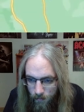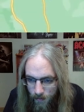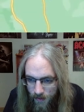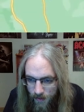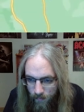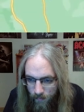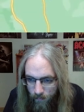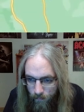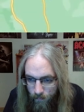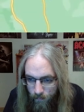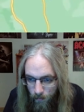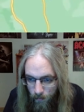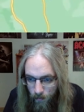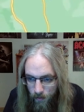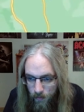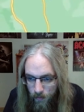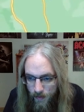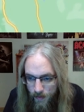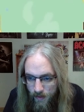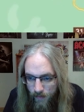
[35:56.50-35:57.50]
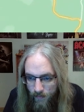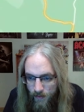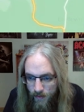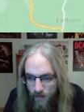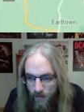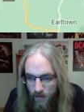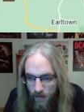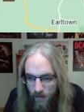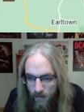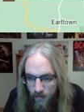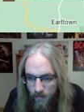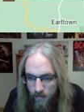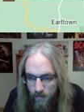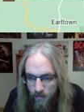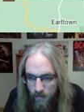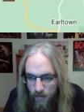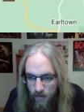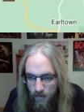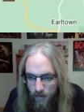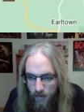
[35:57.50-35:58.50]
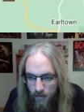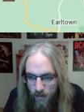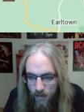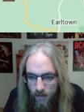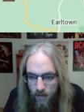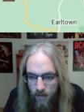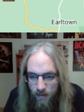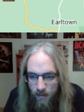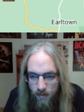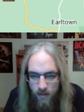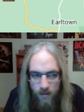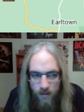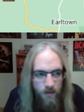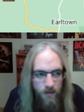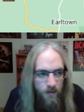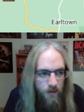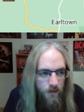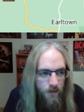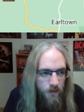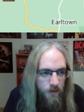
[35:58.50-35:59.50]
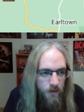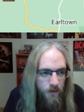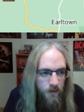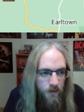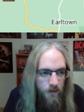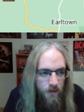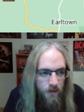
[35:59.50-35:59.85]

374, 376. There it is.